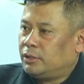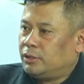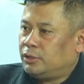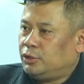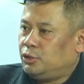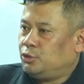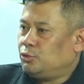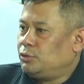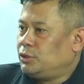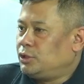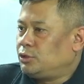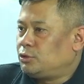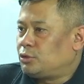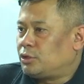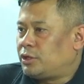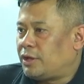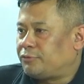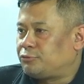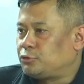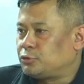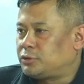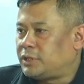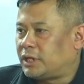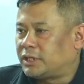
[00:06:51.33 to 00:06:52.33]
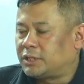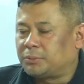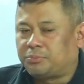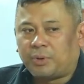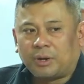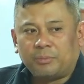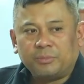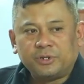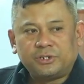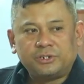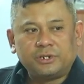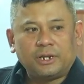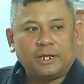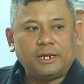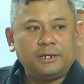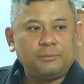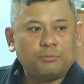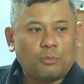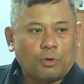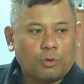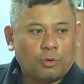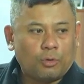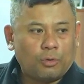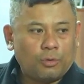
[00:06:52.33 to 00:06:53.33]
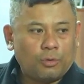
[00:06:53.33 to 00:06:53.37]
you need not have to take the permission anymore.